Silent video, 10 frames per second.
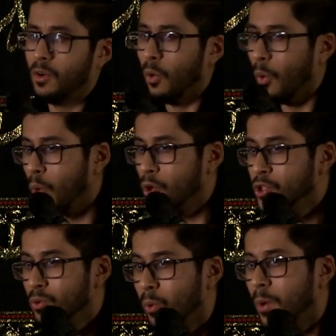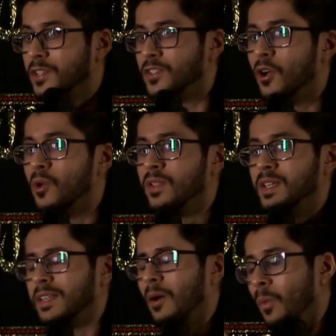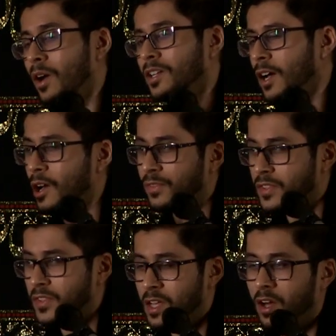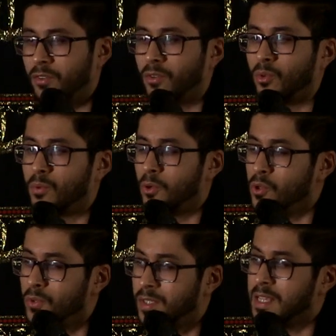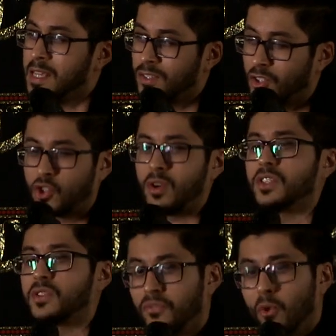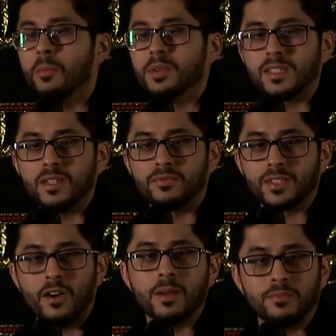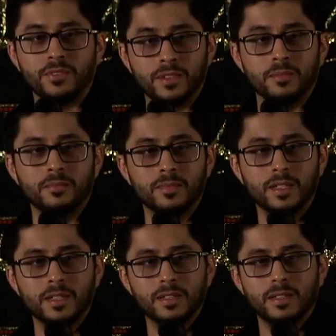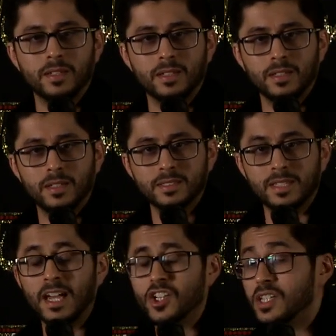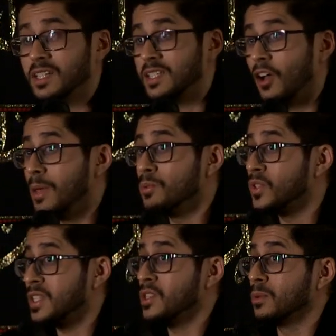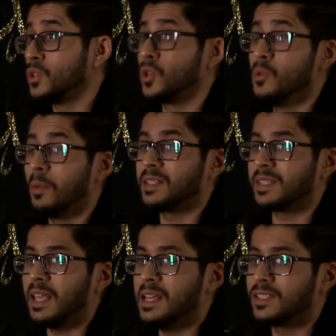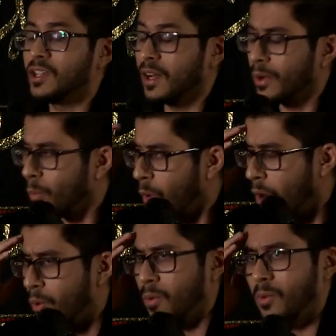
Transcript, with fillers: or you always know there's that one guy in that Ziara group who you see it's a transformative time for them. That actually, the time you see them two months later, you're like, whoa,